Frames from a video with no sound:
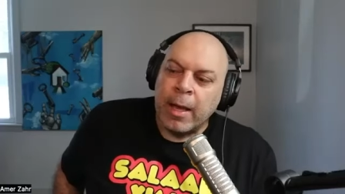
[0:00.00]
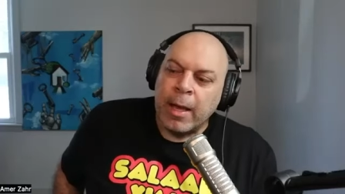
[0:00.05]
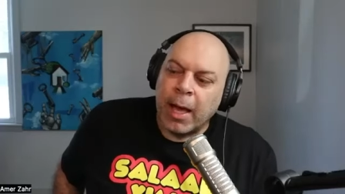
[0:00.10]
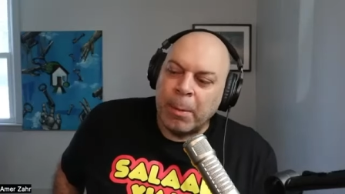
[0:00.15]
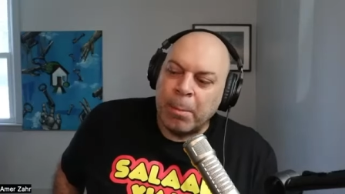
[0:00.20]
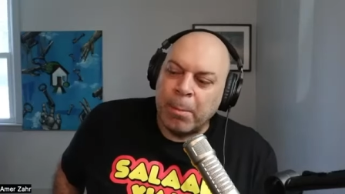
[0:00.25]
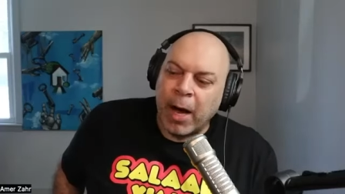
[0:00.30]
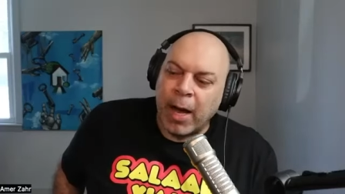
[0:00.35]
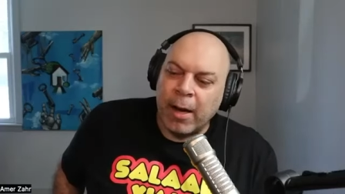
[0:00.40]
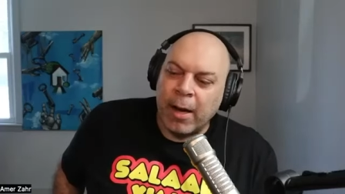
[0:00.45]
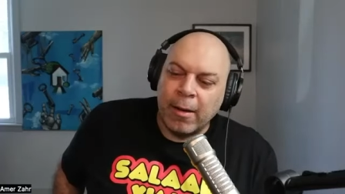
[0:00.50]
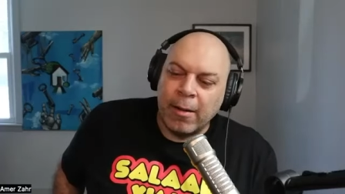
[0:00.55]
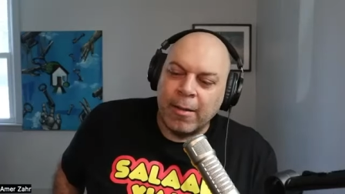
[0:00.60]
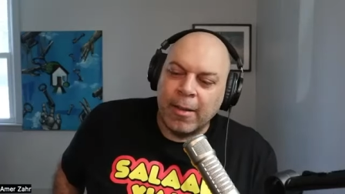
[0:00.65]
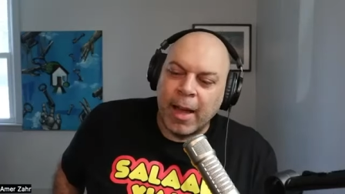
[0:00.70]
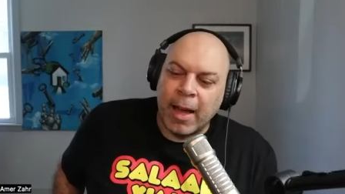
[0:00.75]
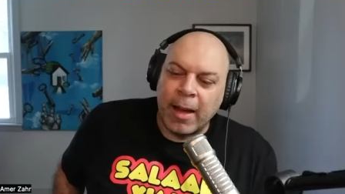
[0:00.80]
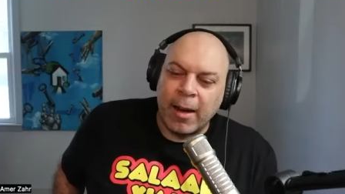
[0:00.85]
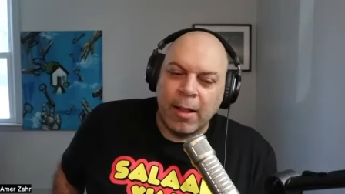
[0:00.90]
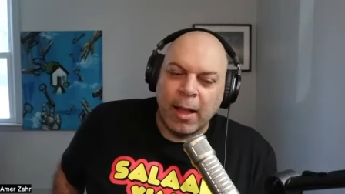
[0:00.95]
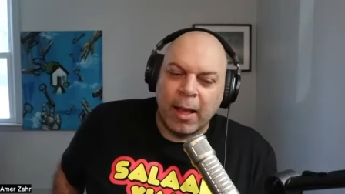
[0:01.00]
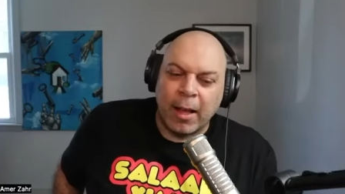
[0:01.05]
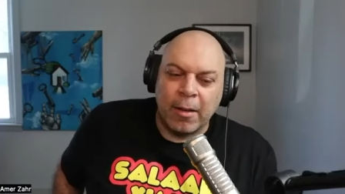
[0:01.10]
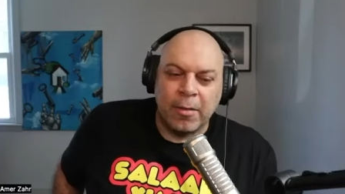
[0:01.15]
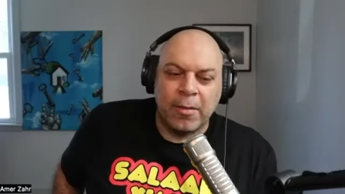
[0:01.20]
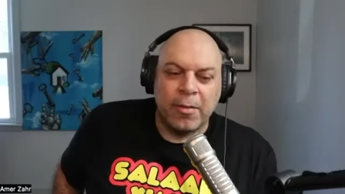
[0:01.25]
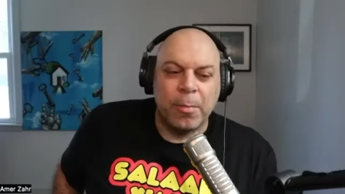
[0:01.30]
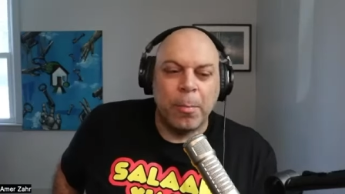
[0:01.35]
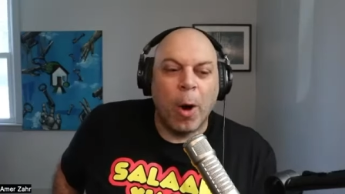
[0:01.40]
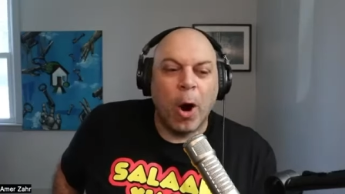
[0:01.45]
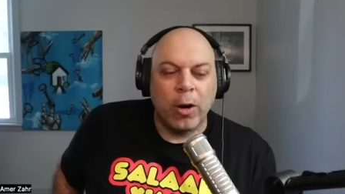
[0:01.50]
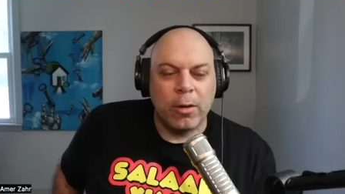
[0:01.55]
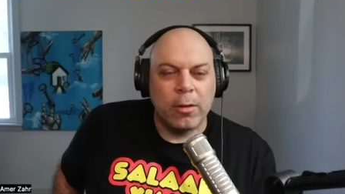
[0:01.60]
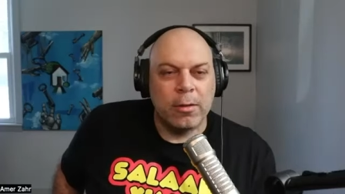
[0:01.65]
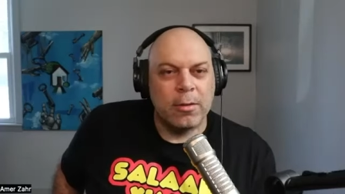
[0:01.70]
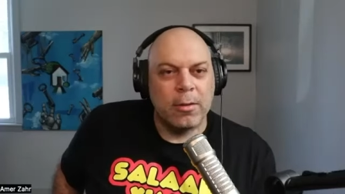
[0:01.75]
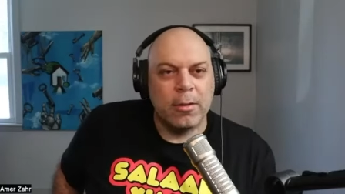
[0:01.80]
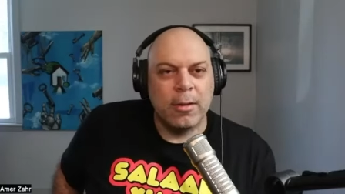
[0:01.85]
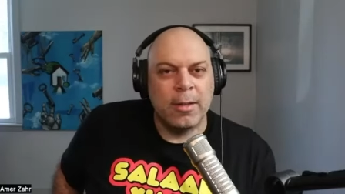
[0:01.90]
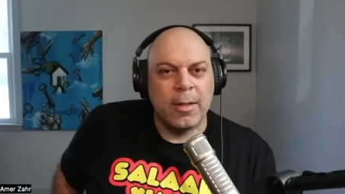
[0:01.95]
And Biden is kind of like a smart